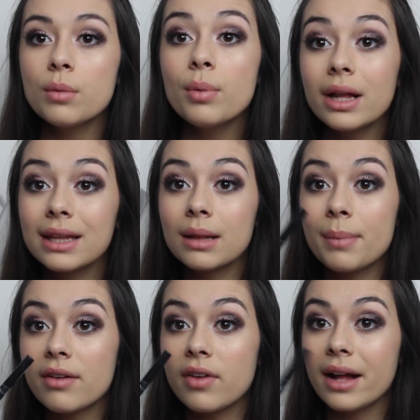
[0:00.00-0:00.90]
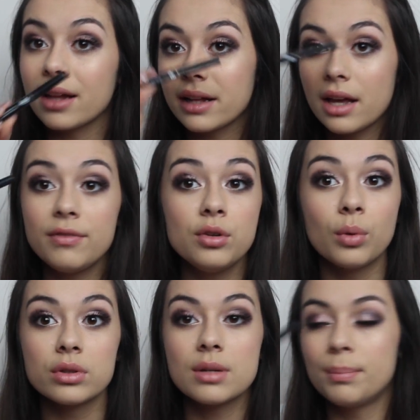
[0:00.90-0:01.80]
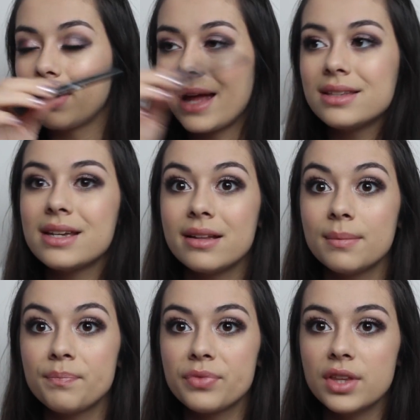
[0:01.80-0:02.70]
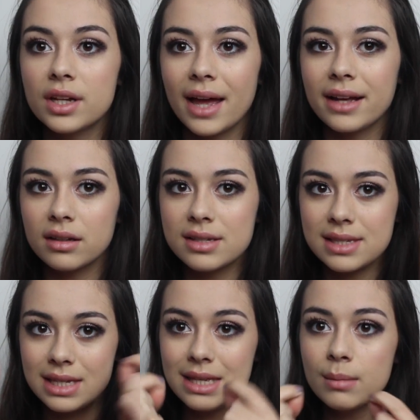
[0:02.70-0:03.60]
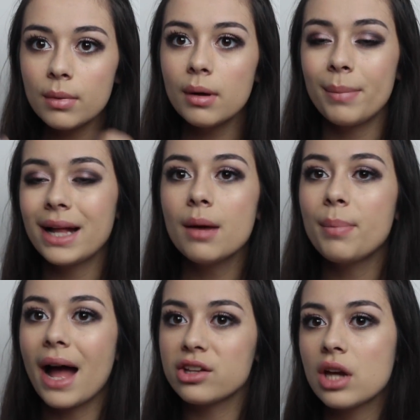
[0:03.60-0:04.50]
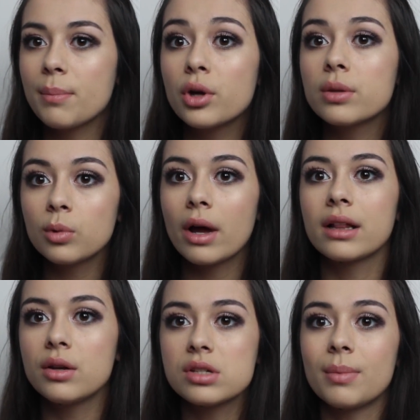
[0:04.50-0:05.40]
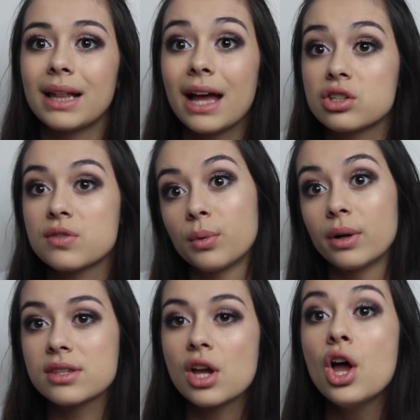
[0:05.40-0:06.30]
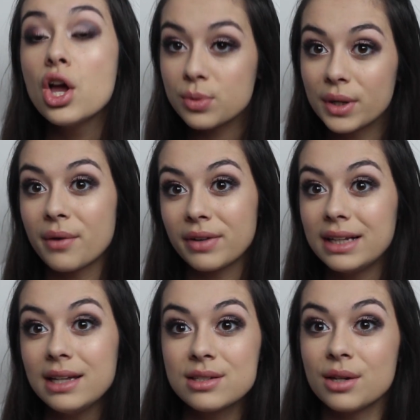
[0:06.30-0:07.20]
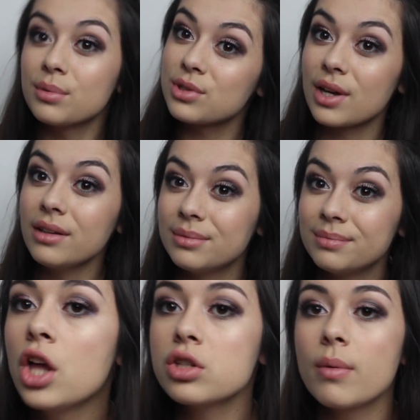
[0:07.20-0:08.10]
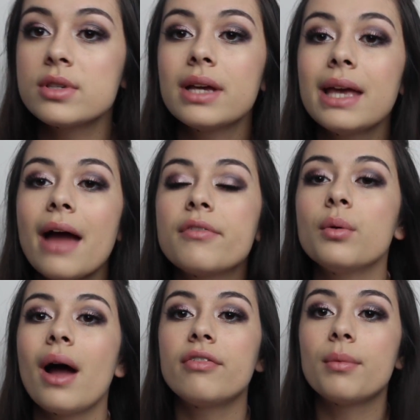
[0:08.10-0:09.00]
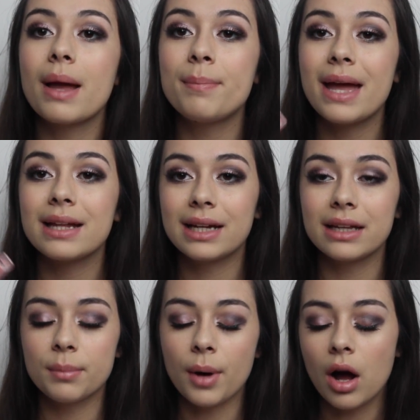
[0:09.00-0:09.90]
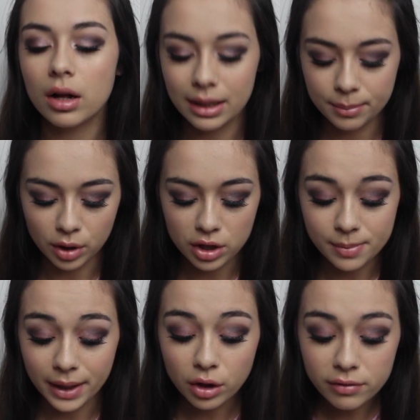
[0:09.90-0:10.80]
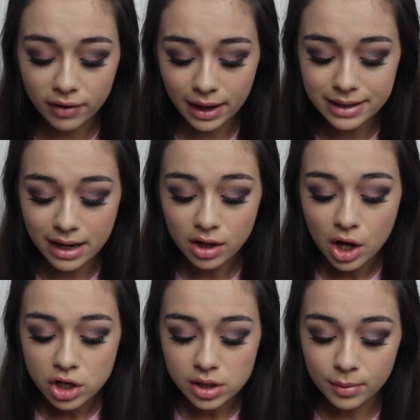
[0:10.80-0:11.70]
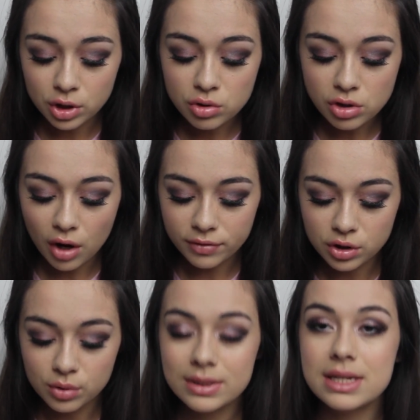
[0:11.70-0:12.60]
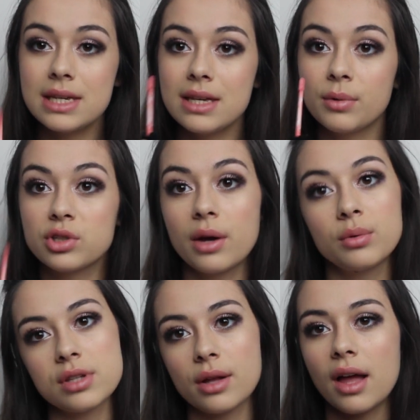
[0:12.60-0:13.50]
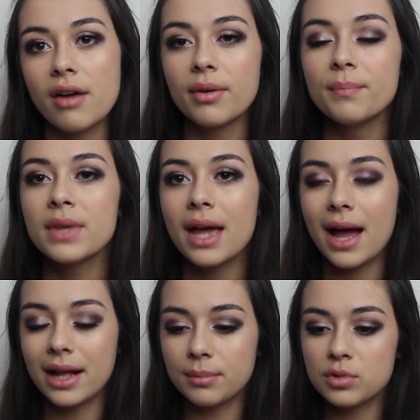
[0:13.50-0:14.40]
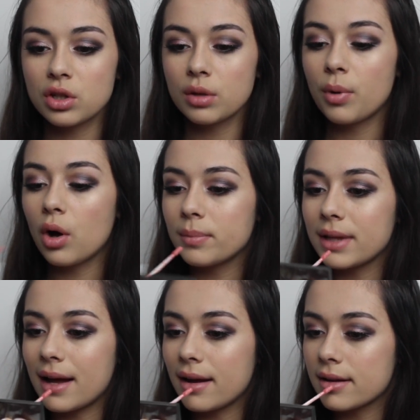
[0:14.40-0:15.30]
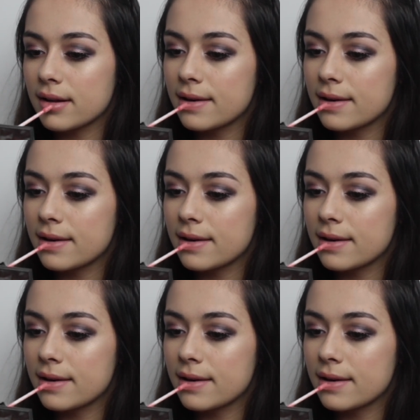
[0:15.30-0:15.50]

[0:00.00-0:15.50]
can put a little bit of eyeliner if you want to blend in the like seam better, but actually I put them quite close to my lashes for once, so I don't really need to, which is good. So I was looking everywhere for my Picnic in the Park lip gloss, but I couldn't find it. So I'm going to use Afternoon Tea, which I also love. And I'm just going to pop that